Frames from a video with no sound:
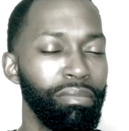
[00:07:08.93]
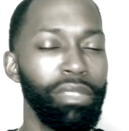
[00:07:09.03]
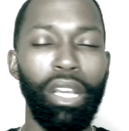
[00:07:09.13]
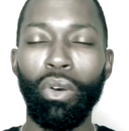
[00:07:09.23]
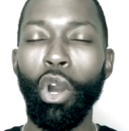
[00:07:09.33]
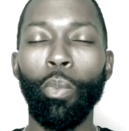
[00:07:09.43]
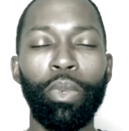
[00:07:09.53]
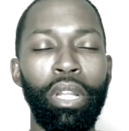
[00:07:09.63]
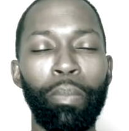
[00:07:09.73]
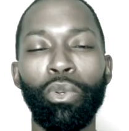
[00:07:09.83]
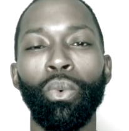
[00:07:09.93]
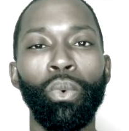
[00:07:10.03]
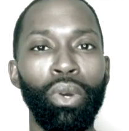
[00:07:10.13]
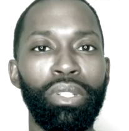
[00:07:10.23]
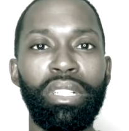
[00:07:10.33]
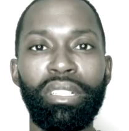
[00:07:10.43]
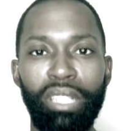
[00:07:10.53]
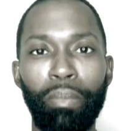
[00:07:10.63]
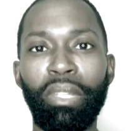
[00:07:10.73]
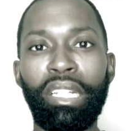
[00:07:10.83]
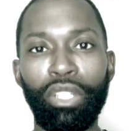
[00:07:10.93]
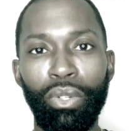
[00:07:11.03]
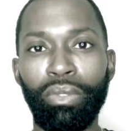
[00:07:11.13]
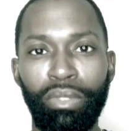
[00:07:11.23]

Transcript: Open up your world to something new.